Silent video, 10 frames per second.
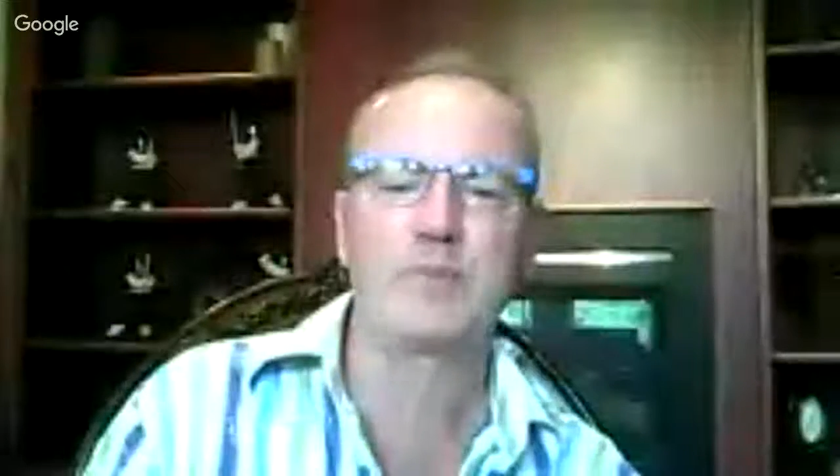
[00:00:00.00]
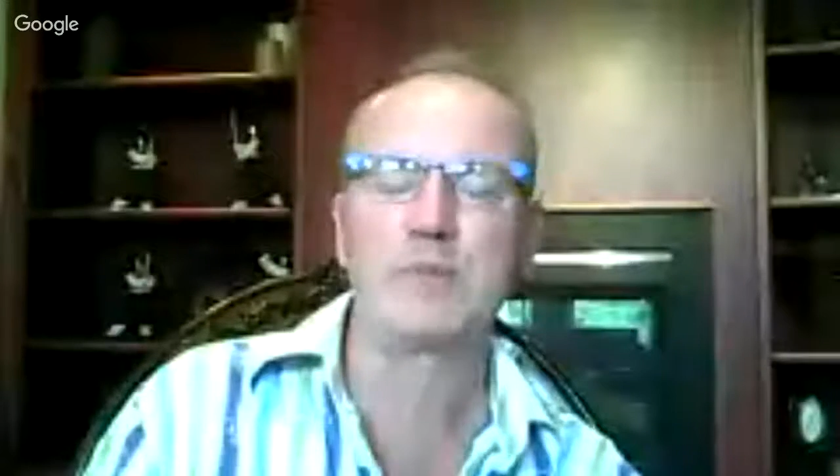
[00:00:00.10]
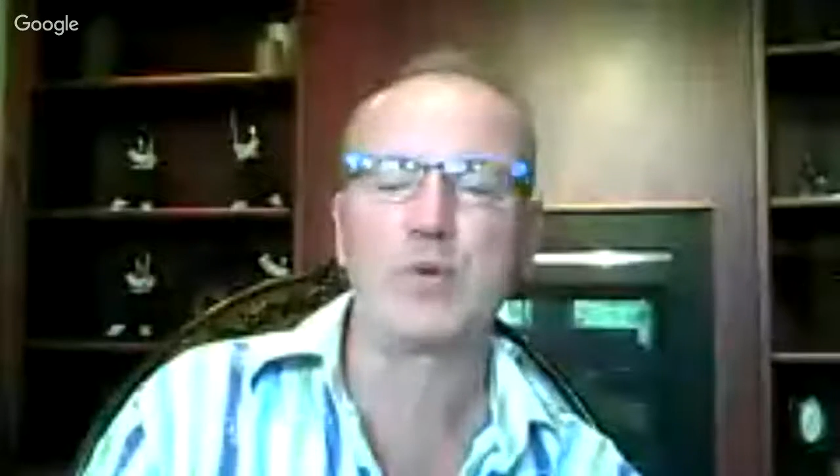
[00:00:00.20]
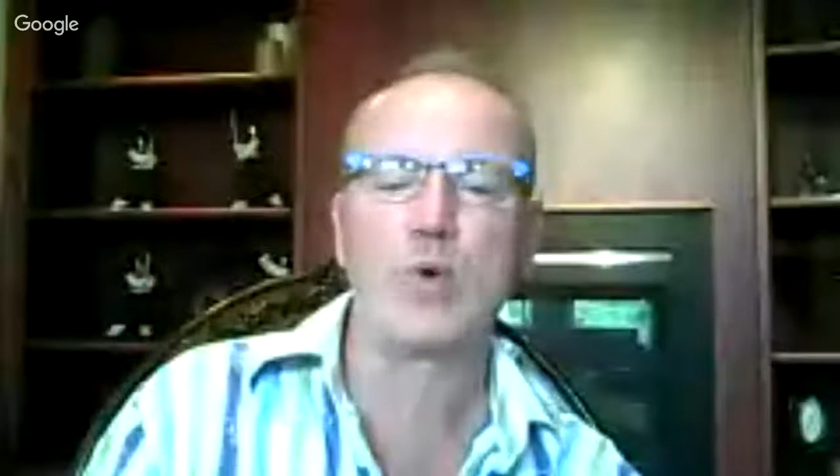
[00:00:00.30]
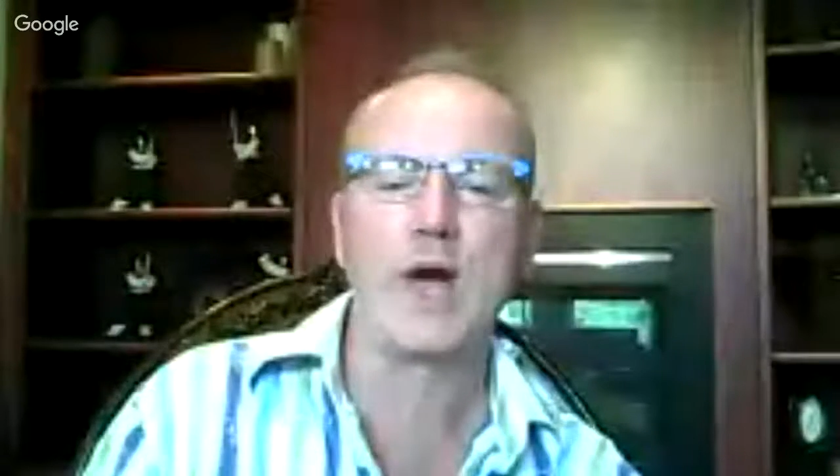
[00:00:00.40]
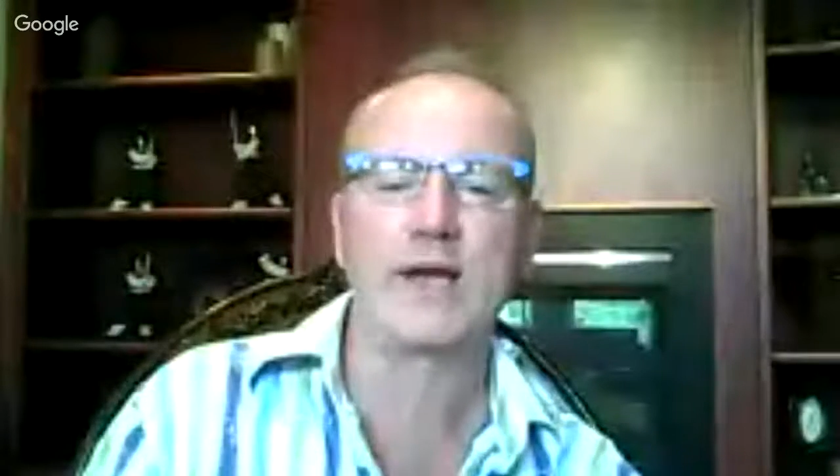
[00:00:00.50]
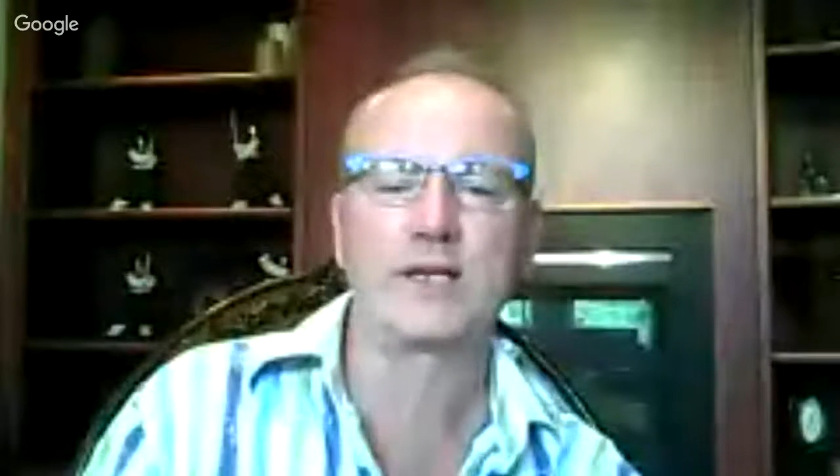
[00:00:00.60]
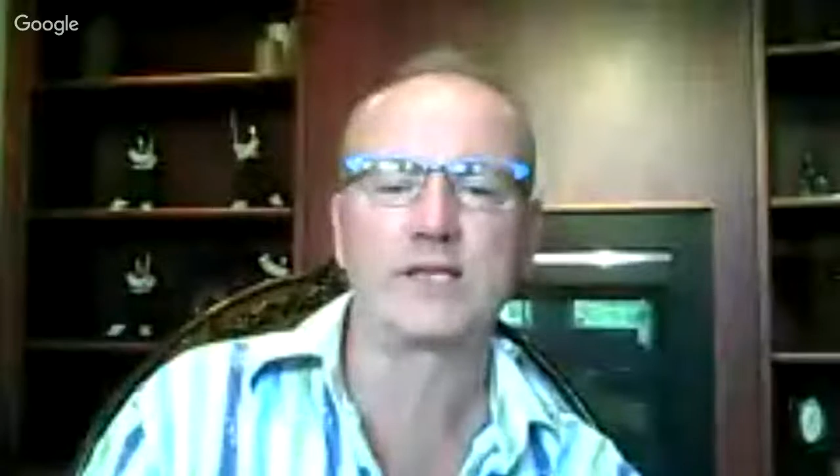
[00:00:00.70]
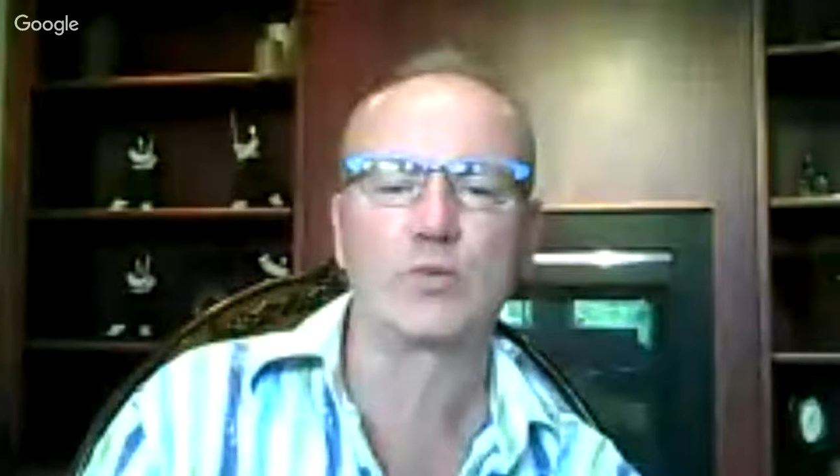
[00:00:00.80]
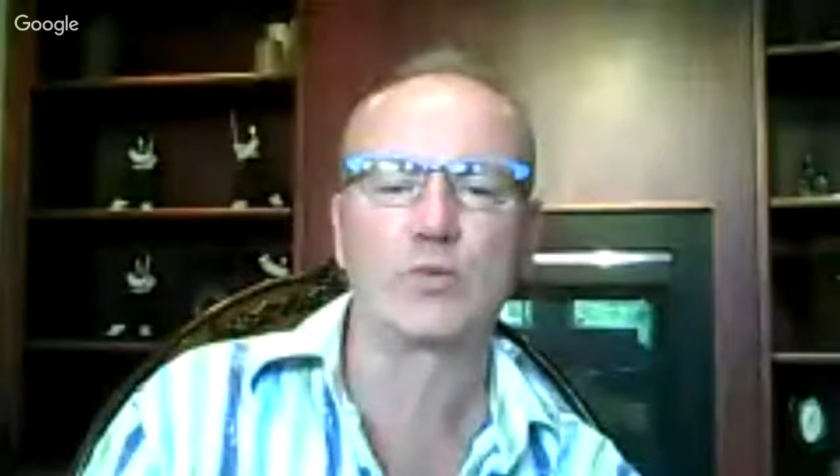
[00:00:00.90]
people why it
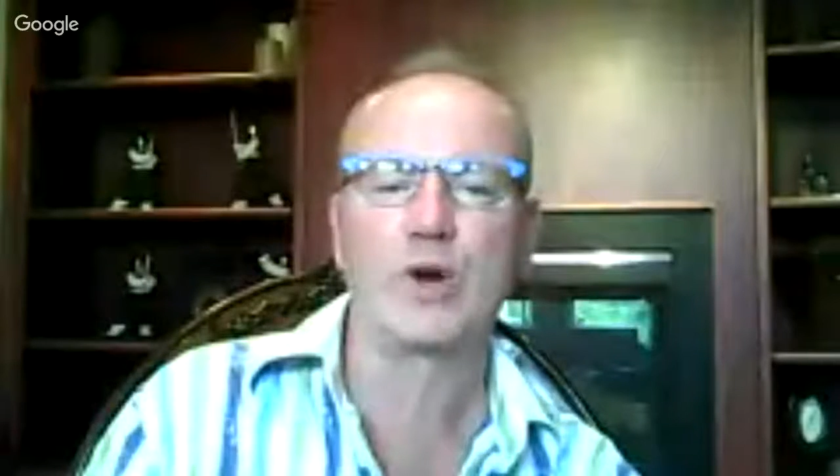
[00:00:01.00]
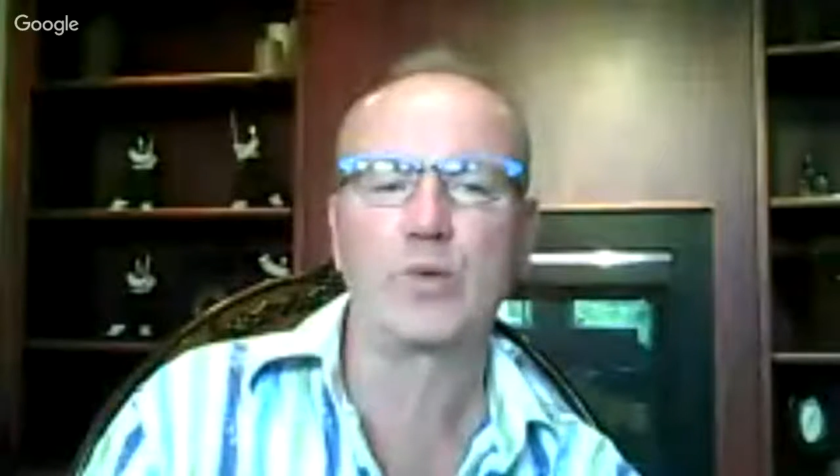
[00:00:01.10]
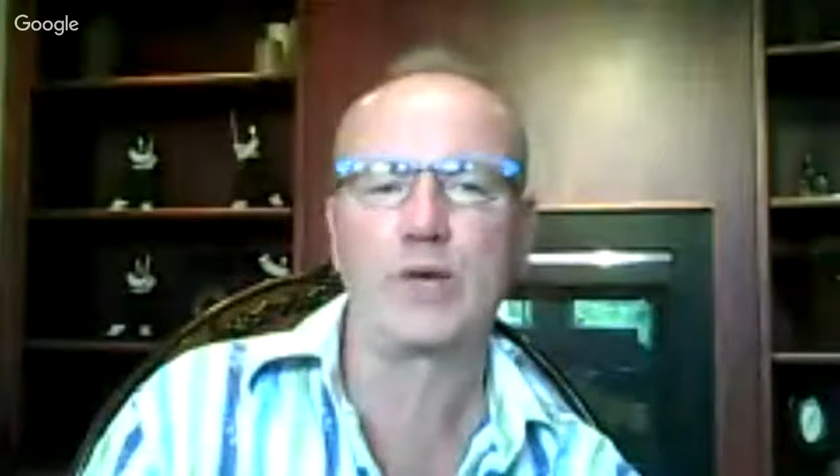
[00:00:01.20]
doesn't work.